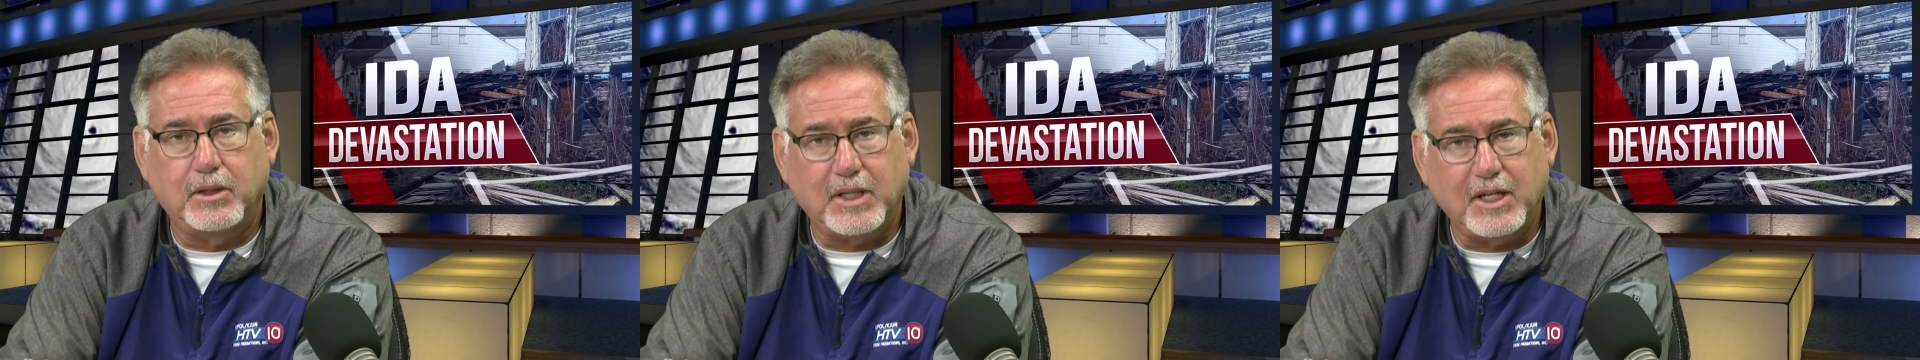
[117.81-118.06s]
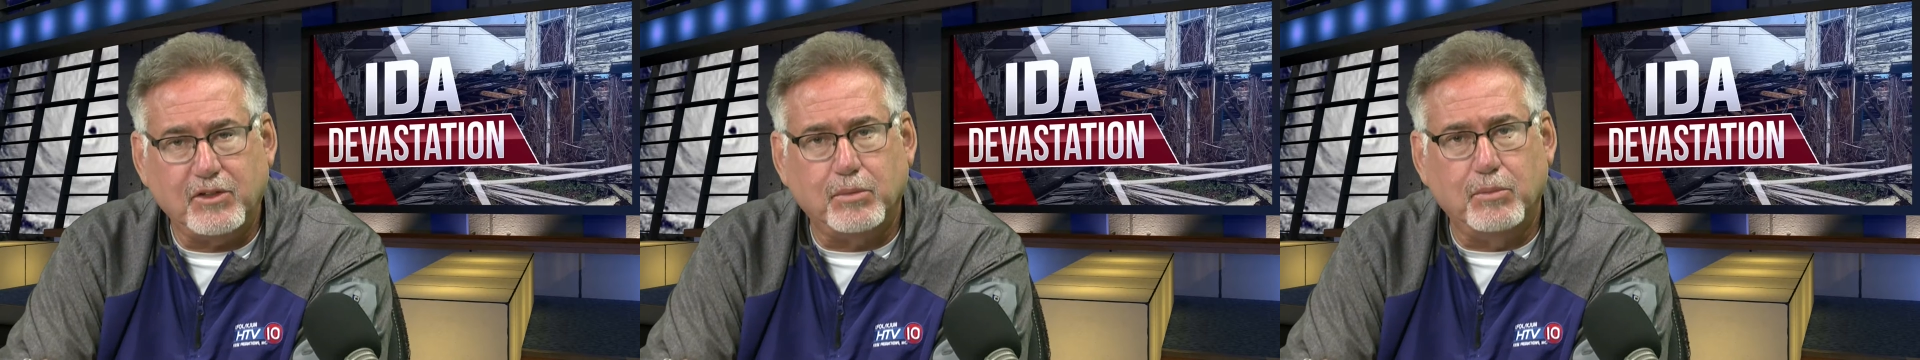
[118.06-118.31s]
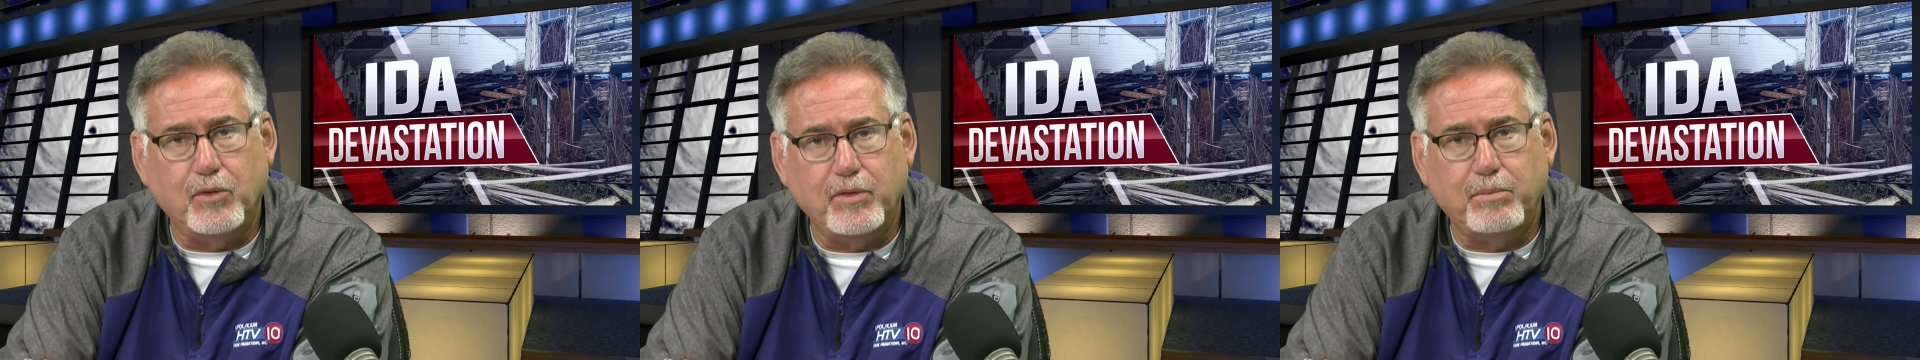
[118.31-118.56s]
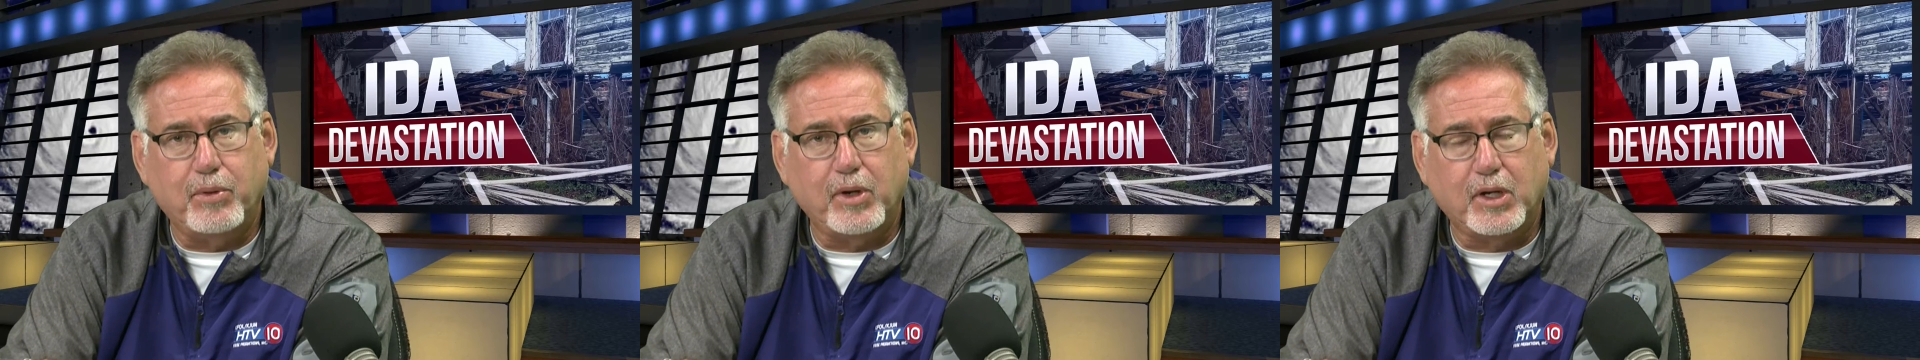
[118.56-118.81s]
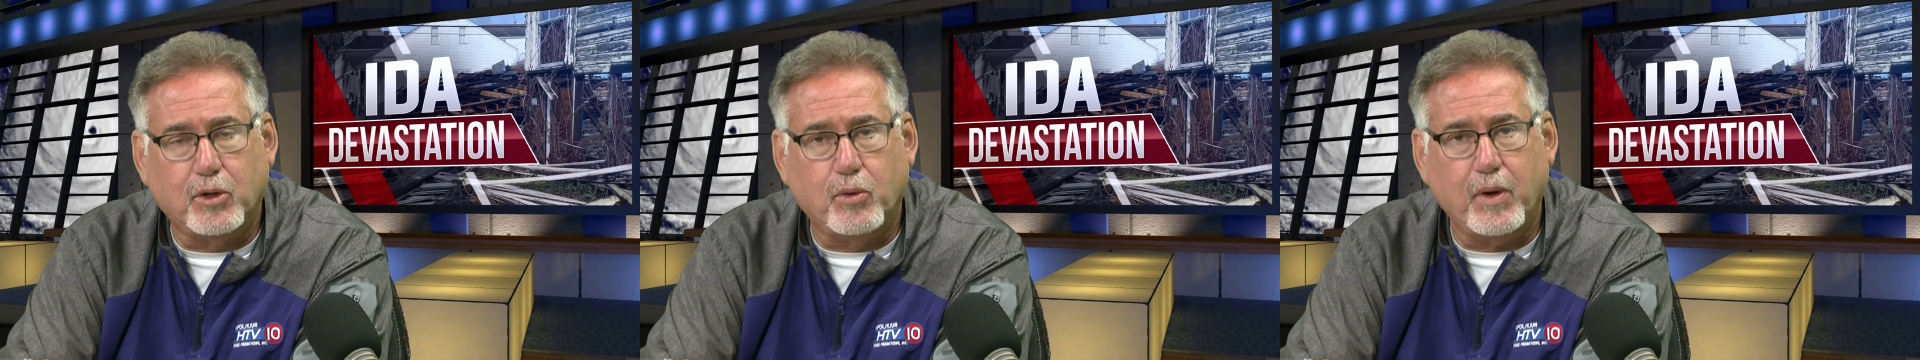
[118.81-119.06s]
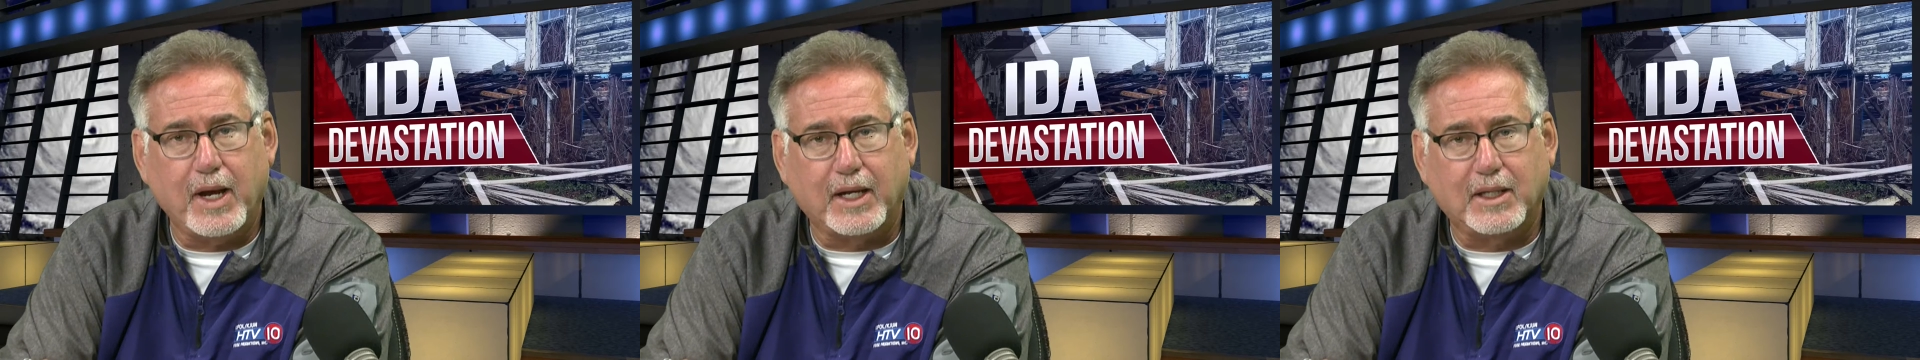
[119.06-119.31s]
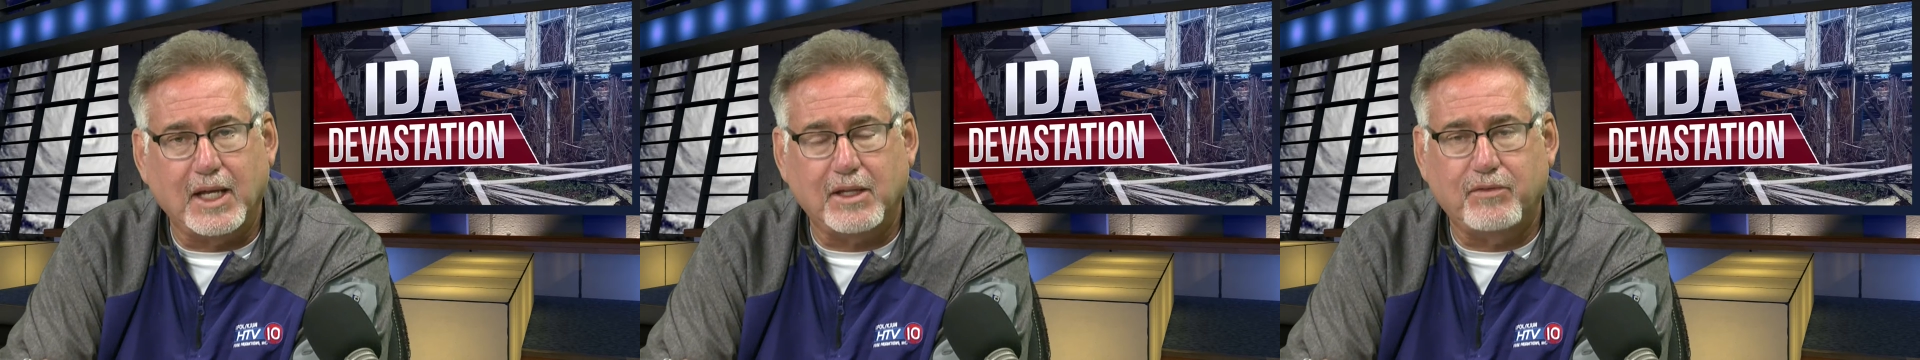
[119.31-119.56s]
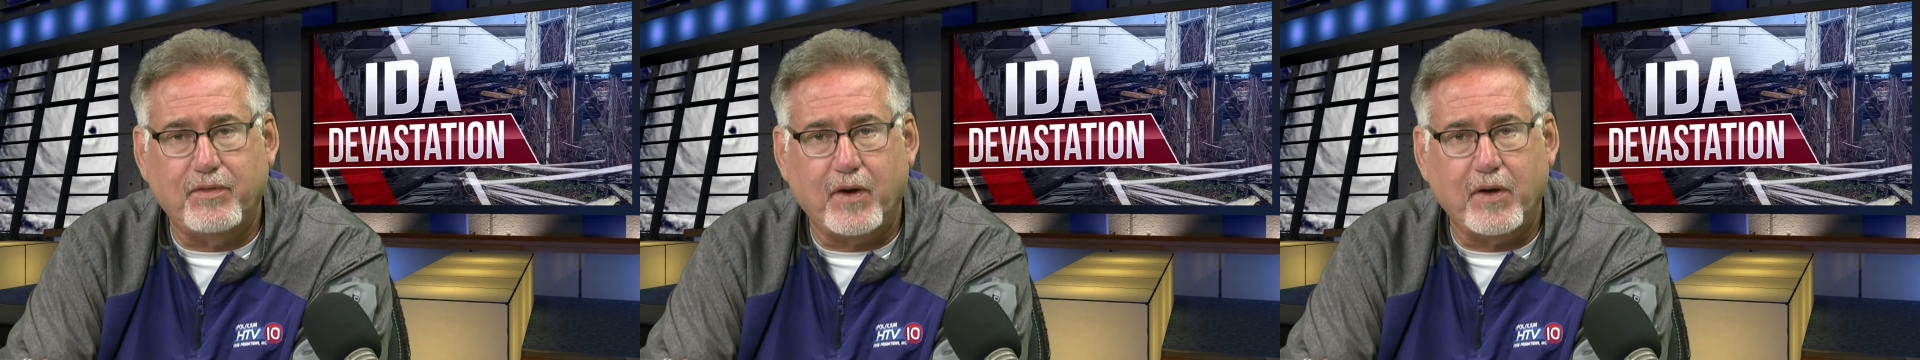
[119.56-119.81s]
things are moving pretty quick. That's
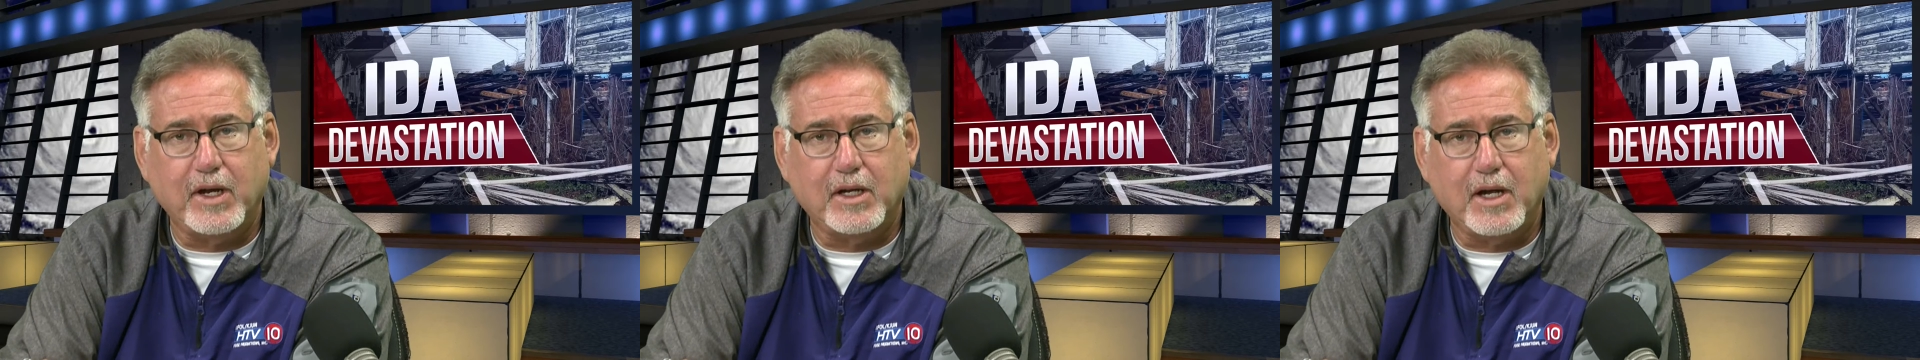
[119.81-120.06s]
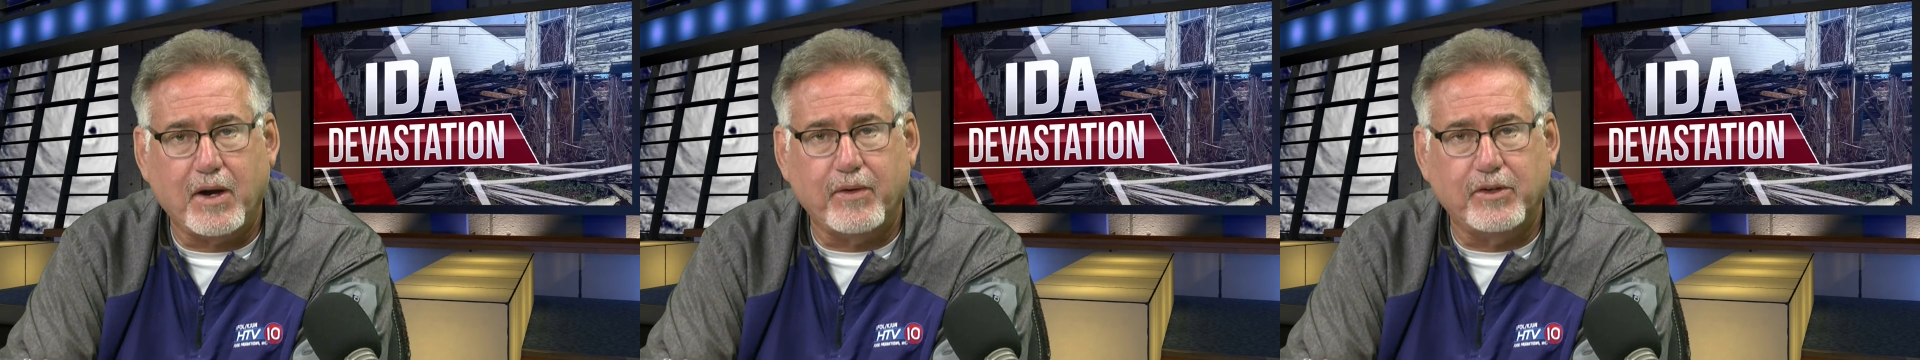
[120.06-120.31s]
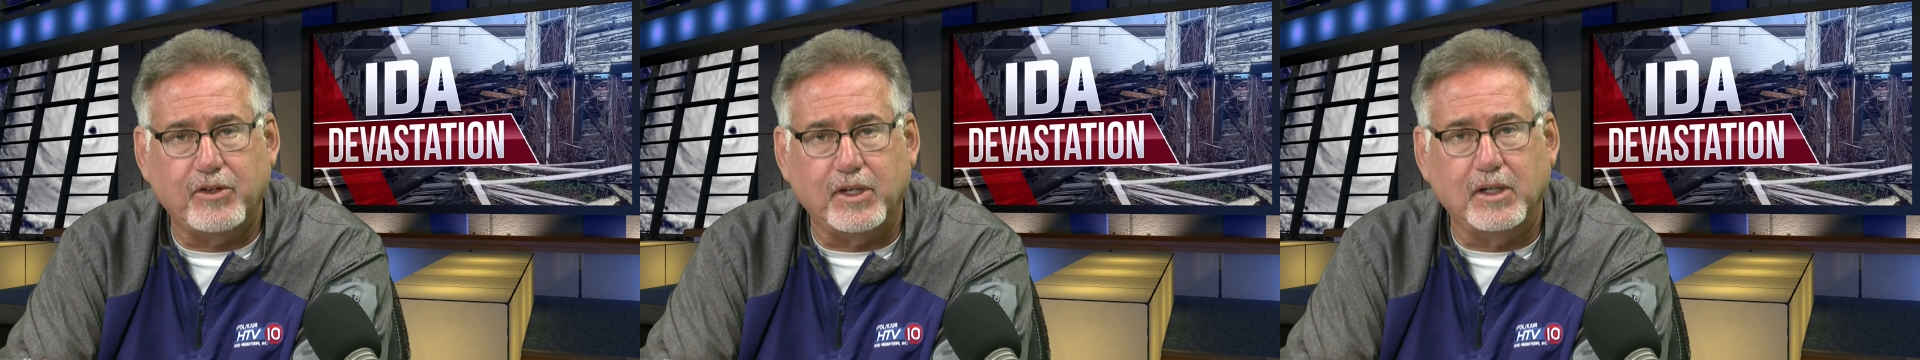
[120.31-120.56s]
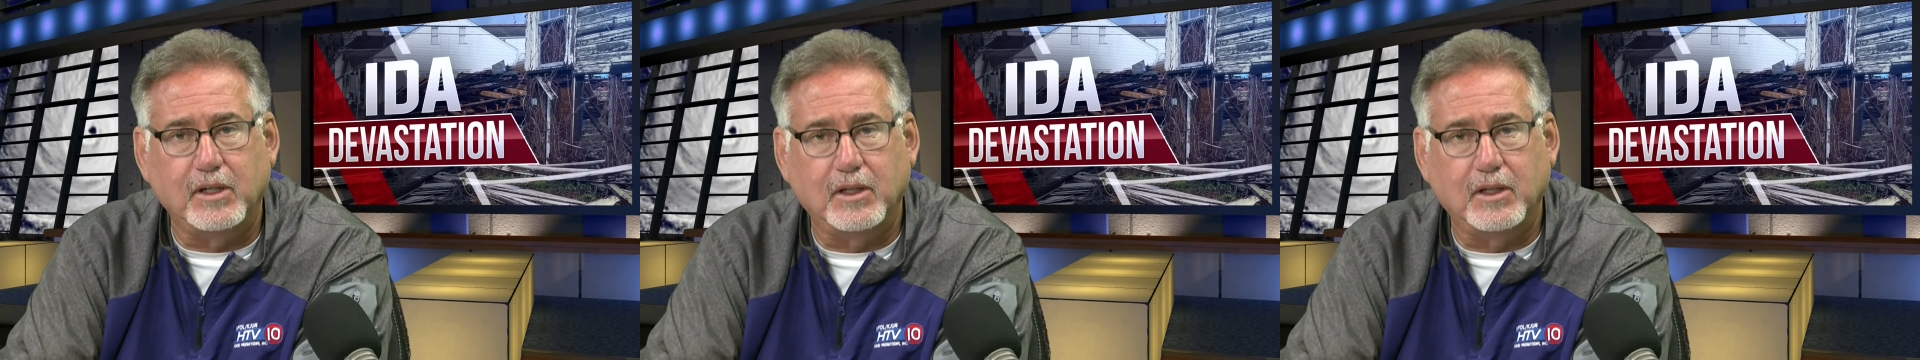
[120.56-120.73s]
very encouraging.